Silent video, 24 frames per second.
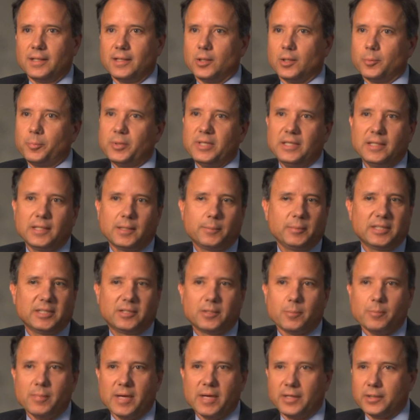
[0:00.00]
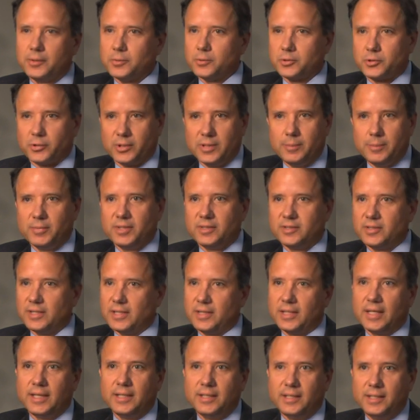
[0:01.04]
helping them get the medical treatments
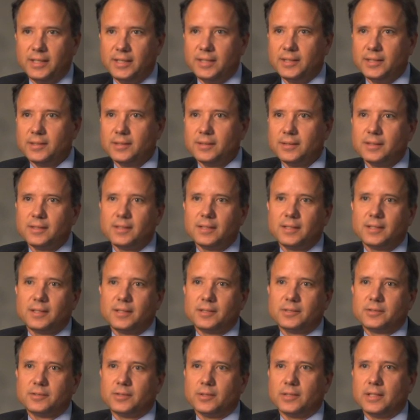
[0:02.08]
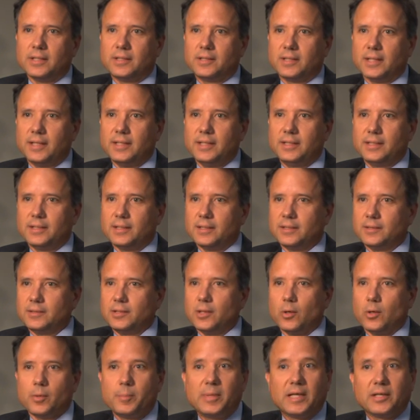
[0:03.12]
that they need so that they can
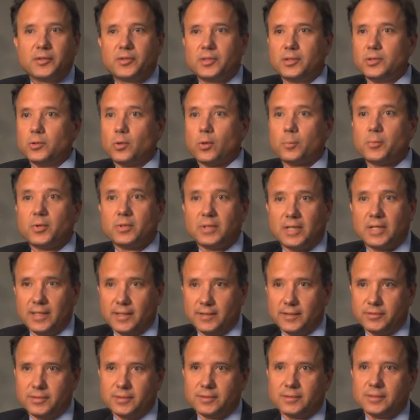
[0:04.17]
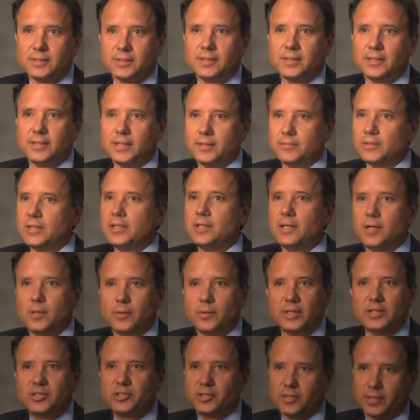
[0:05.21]
go about their normal lives, even
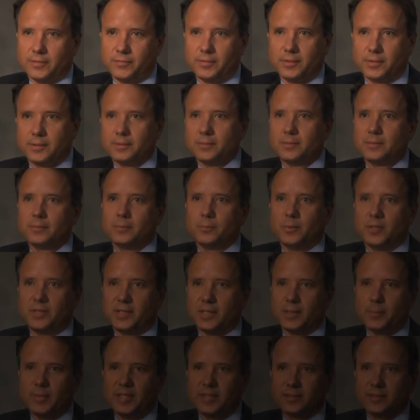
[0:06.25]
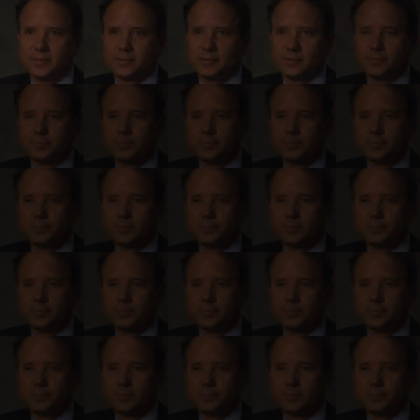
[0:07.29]
though they suffer with MS.